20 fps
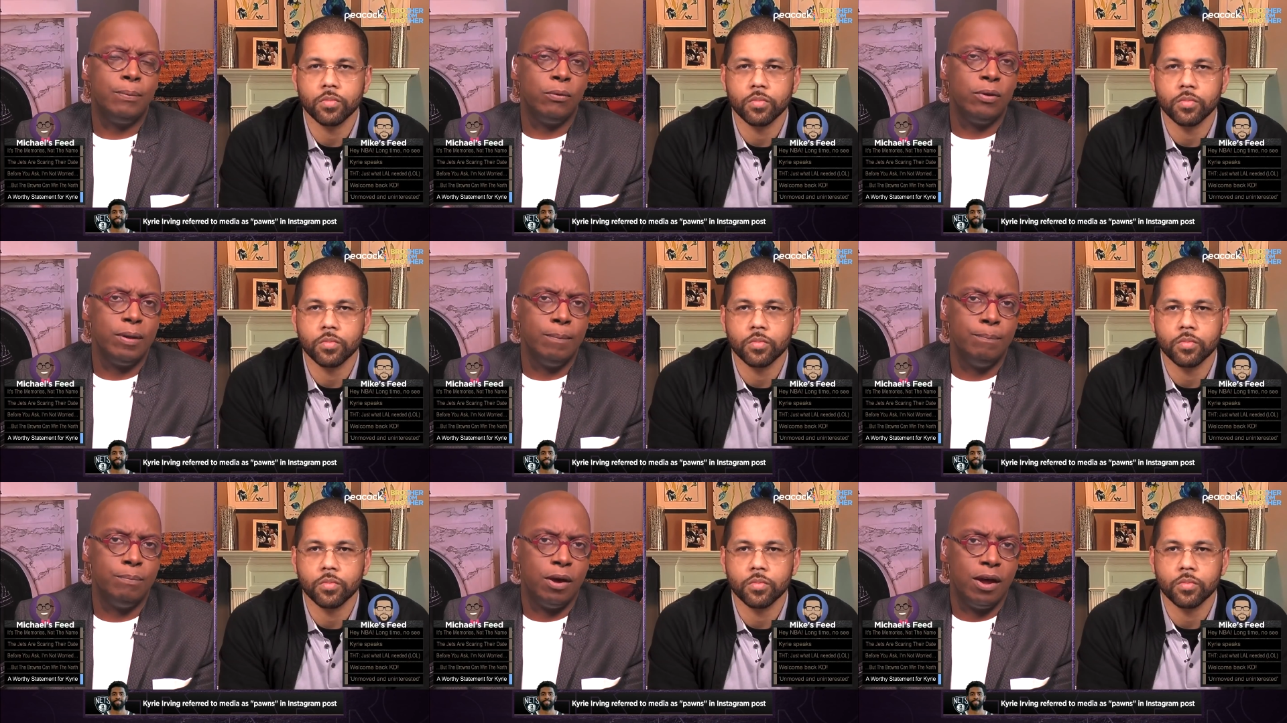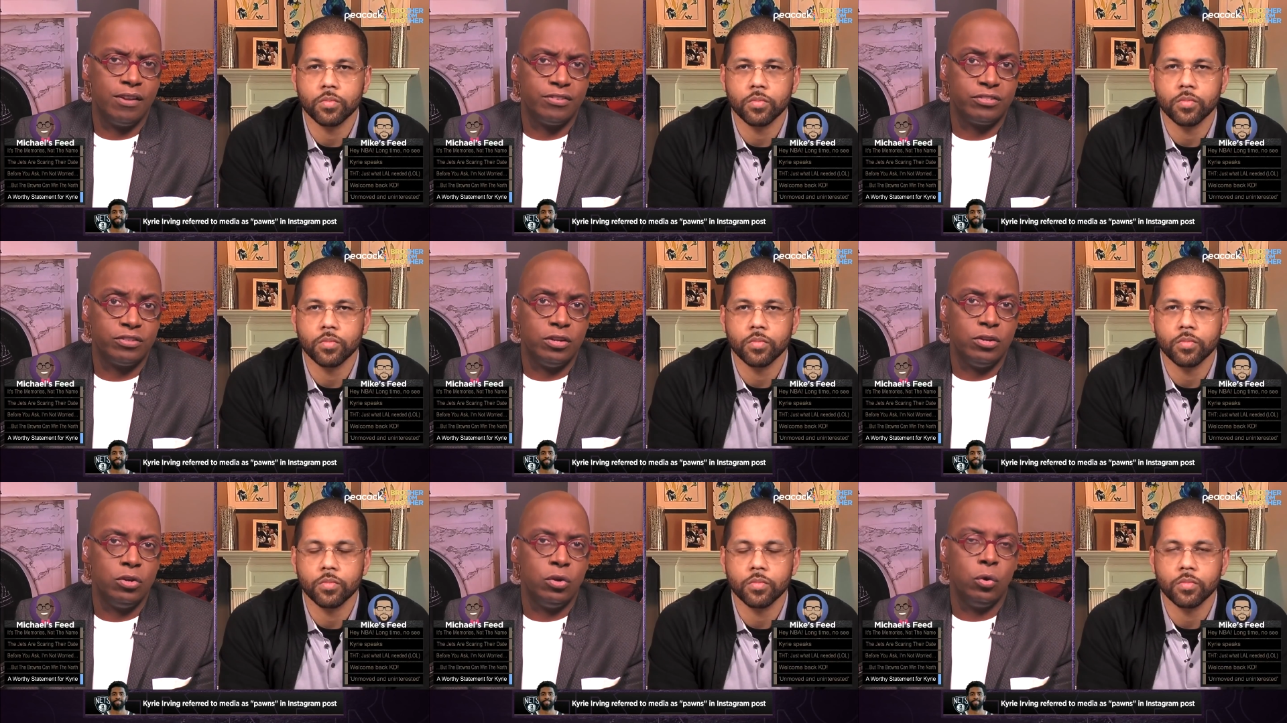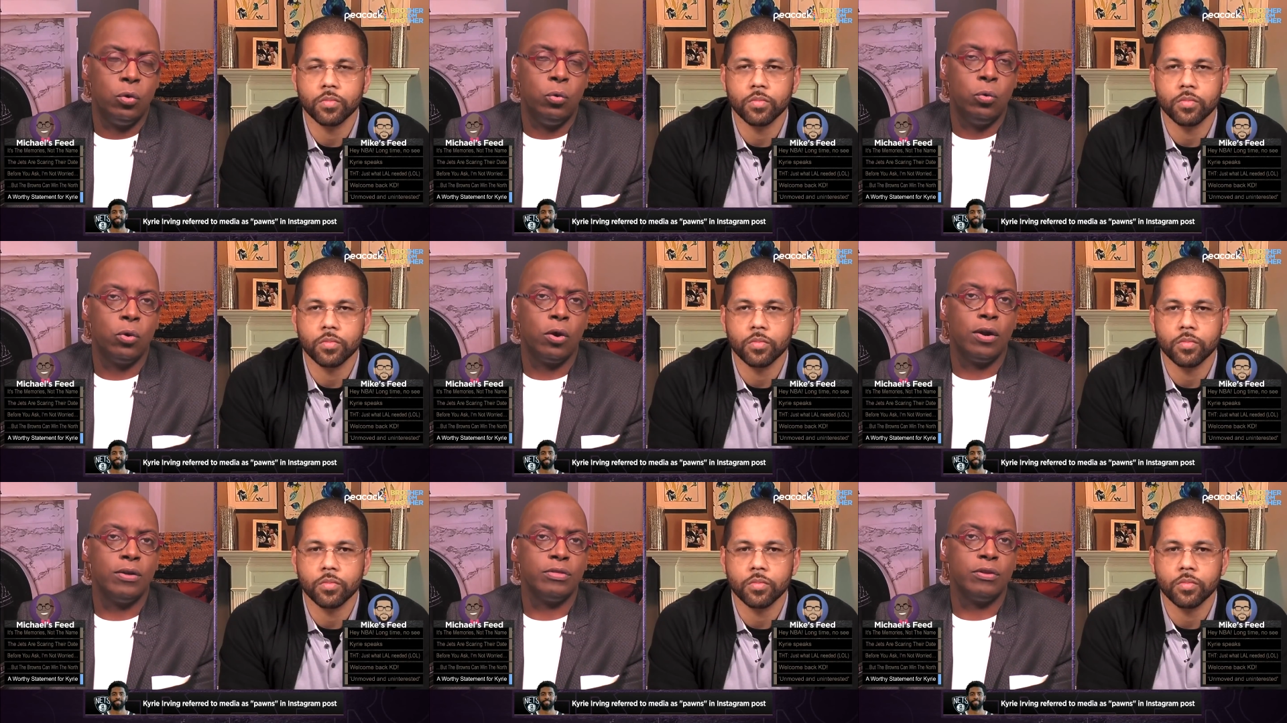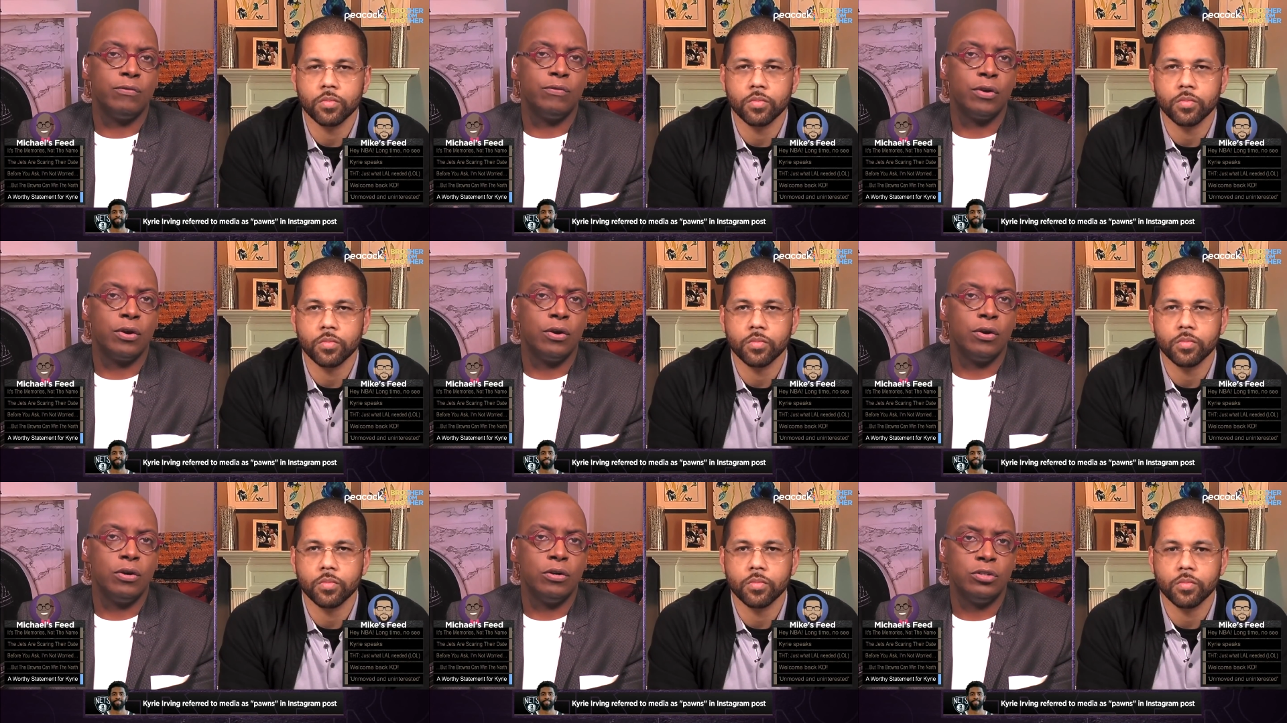Speaker 1: in Boston who are on the
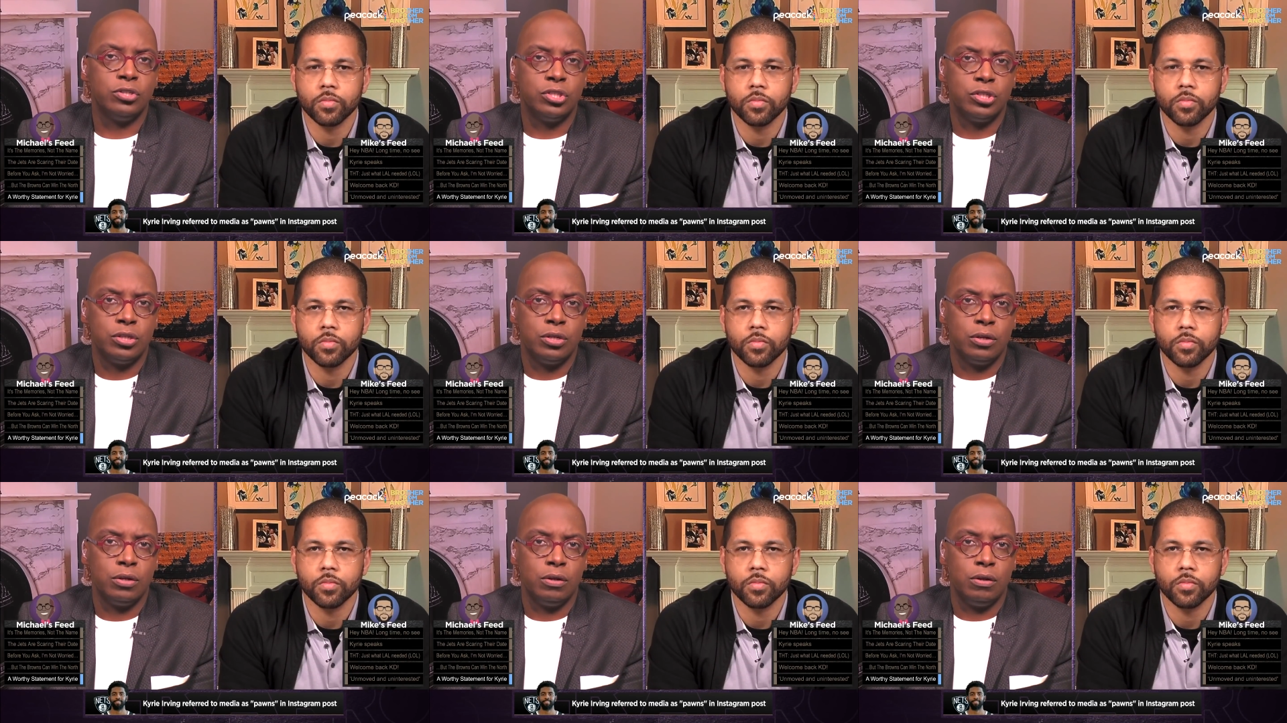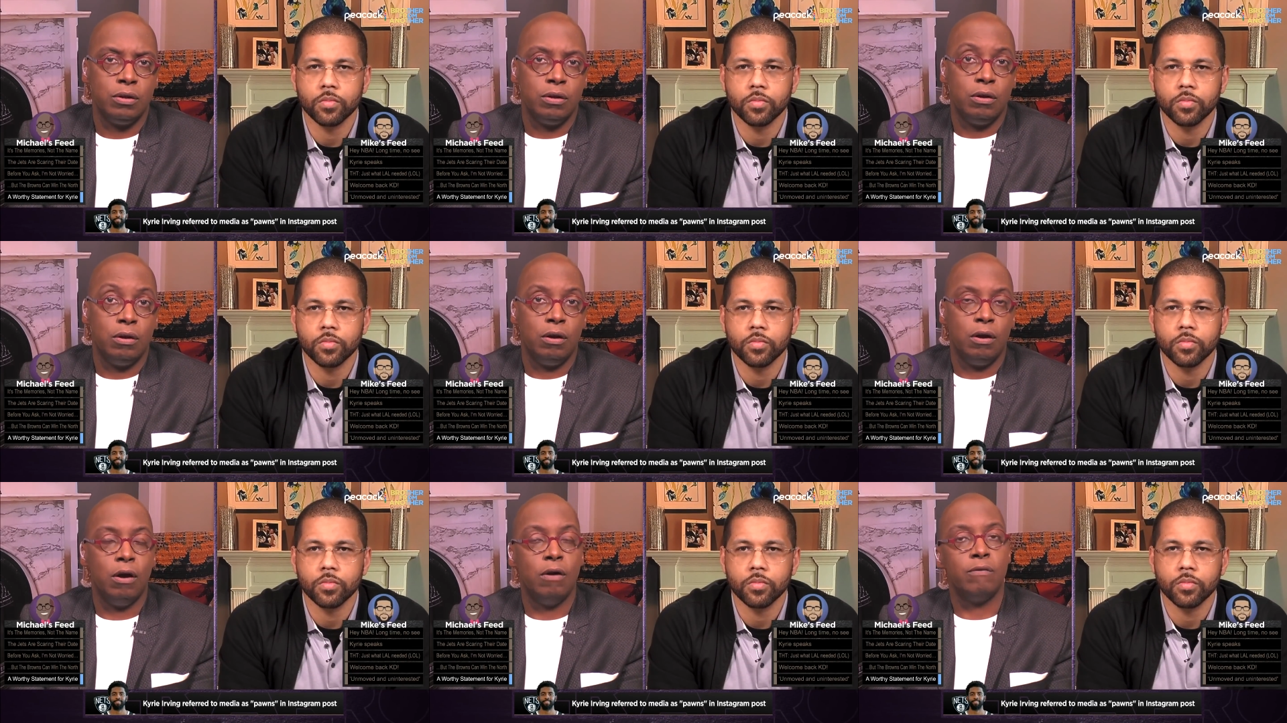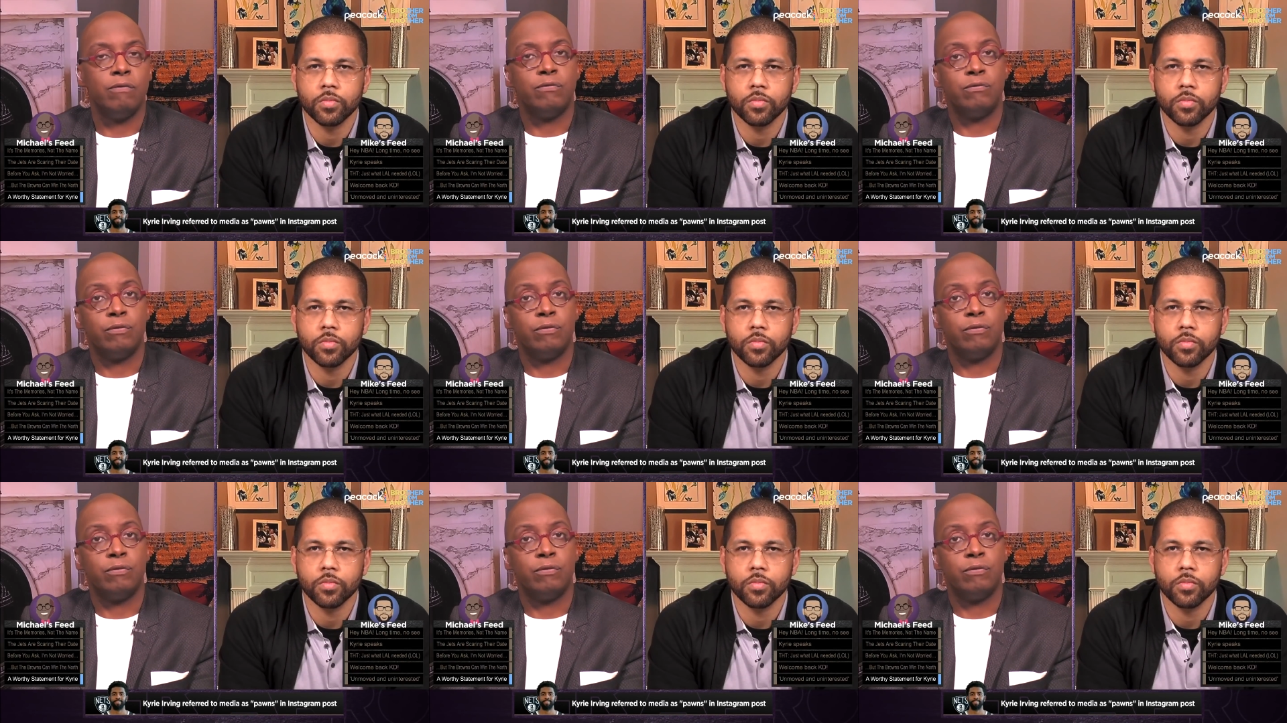verge of